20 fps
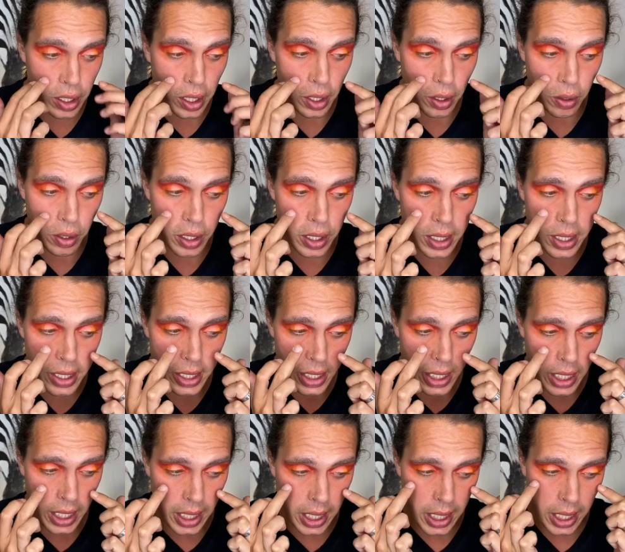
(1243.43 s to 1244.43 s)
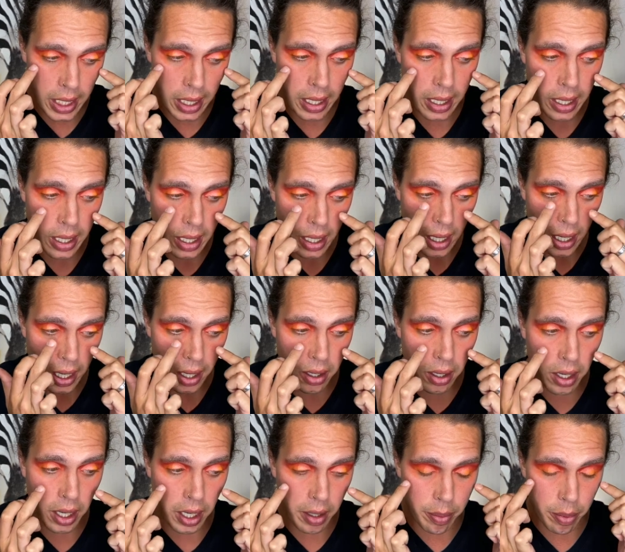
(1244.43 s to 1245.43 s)
You can see
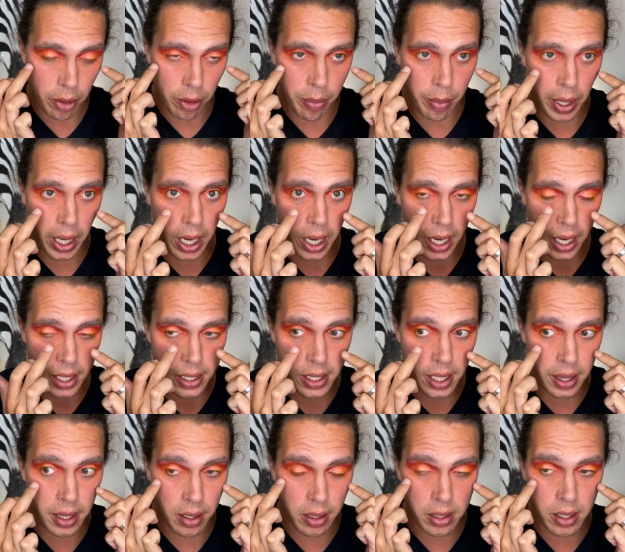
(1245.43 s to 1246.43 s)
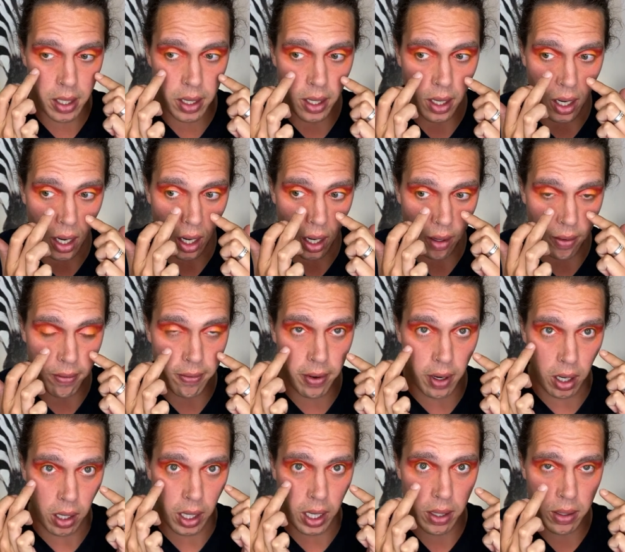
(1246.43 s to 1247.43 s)
underneath both my eyes that there's a lot of
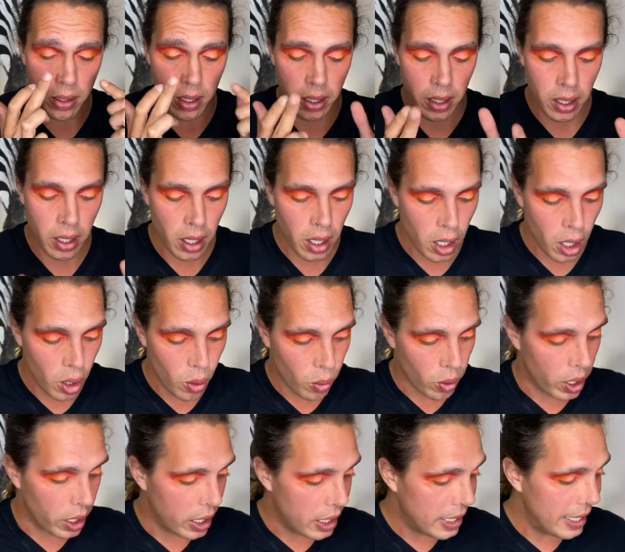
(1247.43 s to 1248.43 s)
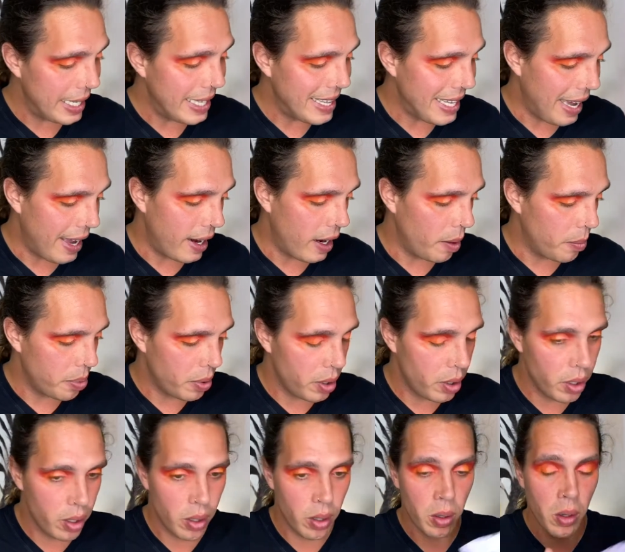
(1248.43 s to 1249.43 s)
fallout. We're gonna clean that up
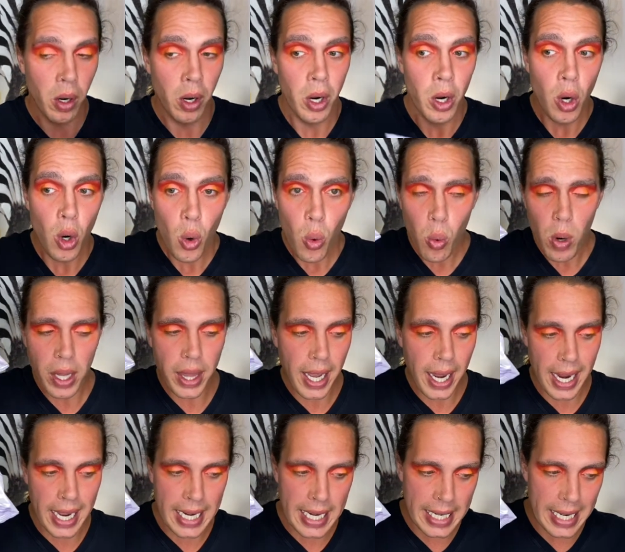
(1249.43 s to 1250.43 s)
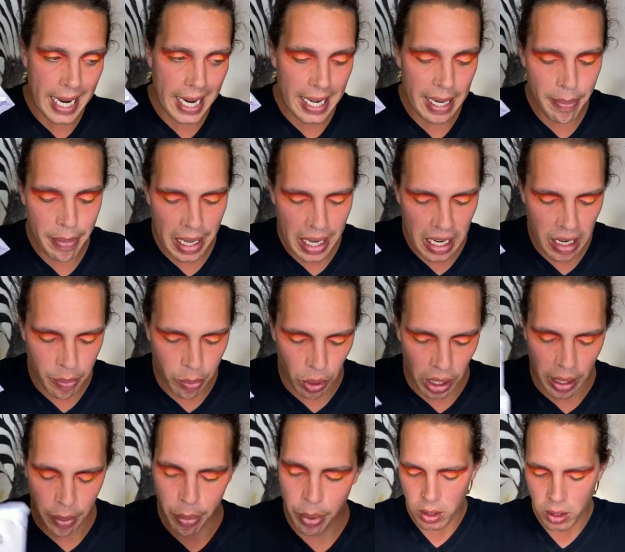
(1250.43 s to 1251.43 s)
with a handy dandy makeup
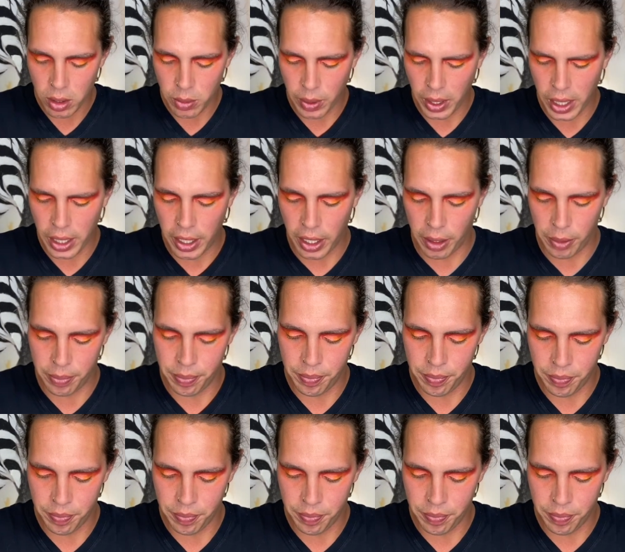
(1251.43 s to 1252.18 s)
wipe. That's what I do.